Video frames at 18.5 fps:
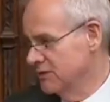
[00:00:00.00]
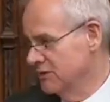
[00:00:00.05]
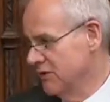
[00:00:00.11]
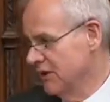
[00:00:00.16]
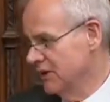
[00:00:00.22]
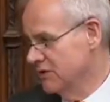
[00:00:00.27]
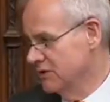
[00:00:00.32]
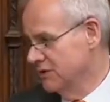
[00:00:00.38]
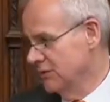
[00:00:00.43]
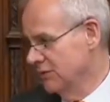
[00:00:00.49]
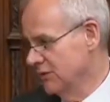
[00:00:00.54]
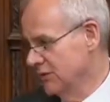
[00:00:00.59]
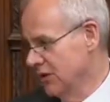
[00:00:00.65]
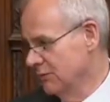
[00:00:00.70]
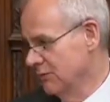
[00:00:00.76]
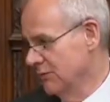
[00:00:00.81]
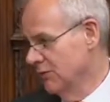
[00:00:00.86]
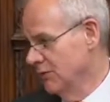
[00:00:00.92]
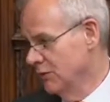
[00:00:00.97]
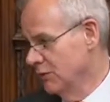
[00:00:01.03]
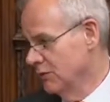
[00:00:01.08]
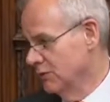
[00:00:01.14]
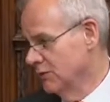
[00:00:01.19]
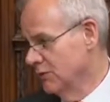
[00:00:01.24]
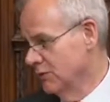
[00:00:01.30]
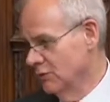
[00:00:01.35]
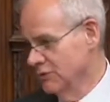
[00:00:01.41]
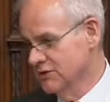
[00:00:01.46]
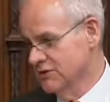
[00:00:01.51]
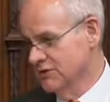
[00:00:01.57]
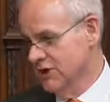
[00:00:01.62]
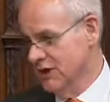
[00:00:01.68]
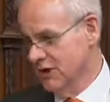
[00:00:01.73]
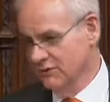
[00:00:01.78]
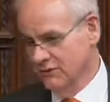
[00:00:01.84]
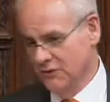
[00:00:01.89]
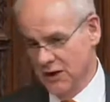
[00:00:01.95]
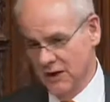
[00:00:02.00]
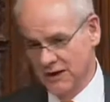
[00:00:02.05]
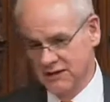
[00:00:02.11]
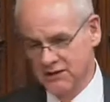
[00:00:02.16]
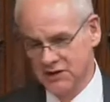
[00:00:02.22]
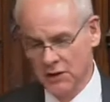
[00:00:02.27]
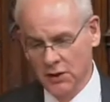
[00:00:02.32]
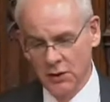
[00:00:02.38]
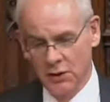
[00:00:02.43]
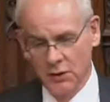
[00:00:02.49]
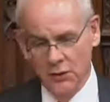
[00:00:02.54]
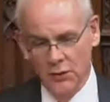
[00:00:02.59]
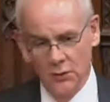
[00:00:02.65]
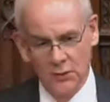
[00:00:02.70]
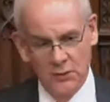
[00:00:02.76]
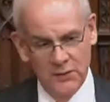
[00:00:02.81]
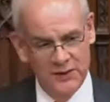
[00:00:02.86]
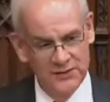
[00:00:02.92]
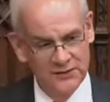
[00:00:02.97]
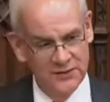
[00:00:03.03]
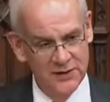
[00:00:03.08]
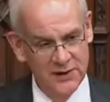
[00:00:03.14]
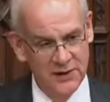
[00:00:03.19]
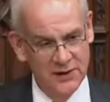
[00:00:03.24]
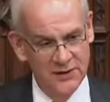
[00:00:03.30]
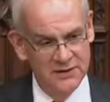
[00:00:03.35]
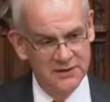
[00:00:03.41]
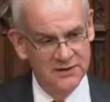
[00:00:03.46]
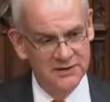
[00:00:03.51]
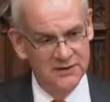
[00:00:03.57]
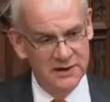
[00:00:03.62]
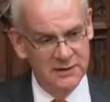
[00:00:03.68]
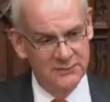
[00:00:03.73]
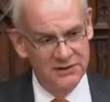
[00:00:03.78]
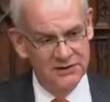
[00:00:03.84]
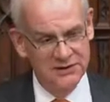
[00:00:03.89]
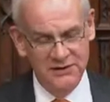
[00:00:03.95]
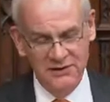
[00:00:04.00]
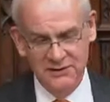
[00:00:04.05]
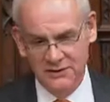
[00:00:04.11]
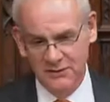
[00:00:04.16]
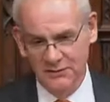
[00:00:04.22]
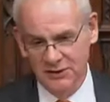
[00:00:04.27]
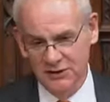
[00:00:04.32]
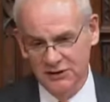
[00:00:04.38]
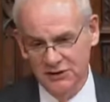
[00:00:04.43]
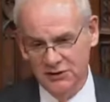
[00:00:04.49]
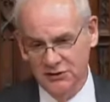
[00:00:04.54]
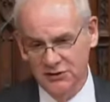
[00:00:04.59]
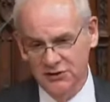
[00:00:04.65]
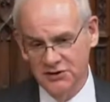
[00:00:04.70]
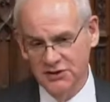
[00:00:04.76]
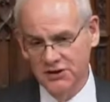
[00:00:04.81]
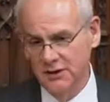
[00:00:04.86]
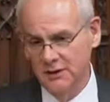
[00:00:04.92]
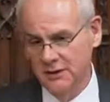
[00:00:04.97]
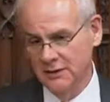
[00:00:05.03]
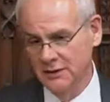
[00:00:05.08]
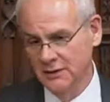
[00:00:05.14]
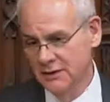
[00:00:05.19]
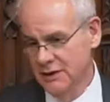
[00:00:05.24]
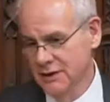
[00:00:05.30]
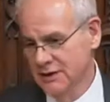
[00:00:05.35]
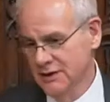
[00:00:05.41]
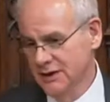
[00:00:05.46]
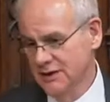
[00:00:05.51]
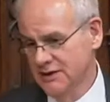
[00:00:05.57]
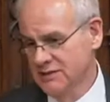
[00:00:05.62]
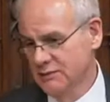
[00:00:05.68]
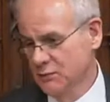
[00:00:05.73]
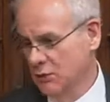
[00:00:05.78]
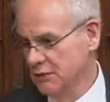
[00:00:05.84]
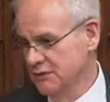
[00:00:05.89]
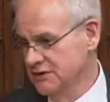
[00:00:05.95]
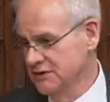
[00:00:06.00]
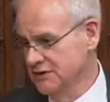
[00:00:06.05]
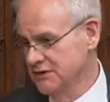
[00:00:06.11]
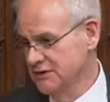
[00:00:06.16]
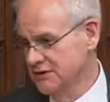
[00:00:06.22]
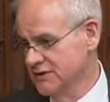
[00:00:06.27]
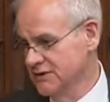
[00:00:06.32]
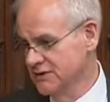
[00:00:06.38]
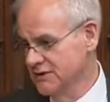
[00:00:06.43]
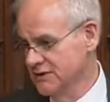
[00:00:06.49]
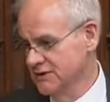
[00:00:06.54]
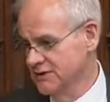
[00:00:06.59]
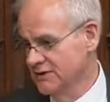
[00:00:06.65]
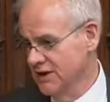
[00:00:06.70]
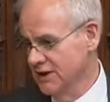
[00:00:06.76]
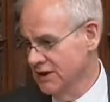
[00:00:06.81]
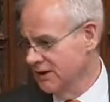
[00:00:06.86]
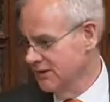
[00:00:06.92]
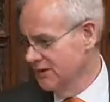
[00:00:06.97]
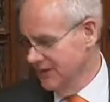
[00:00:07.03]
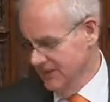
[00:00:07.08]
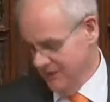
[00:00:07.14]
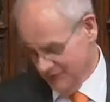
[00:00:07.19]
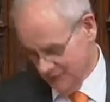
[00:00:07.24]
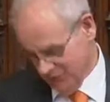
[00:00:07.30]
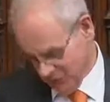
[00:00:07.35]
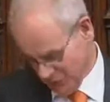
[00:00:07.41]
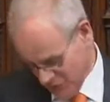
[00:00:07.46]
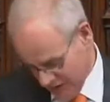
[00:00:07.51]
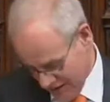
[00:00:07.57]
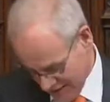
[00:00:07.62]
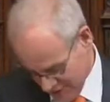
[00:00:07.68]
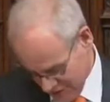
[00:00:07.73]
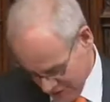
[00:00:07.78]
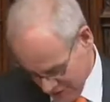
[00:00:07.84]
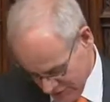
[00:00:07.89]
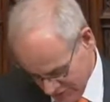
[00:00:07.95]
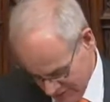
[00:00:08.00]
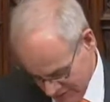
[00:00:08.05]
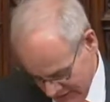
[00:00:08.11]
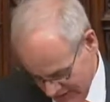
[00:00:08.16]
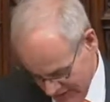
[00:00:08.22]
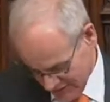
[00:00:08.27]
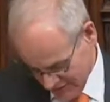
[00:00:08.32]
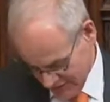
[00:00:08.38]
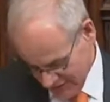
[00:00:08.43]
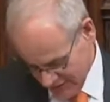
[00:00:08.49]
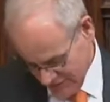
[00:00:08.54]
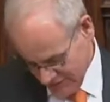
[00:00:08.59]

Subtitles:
speech of the noble Lord, Lord Sarfraz, who with consummate commercial skill has pointed us entirely in the direction of that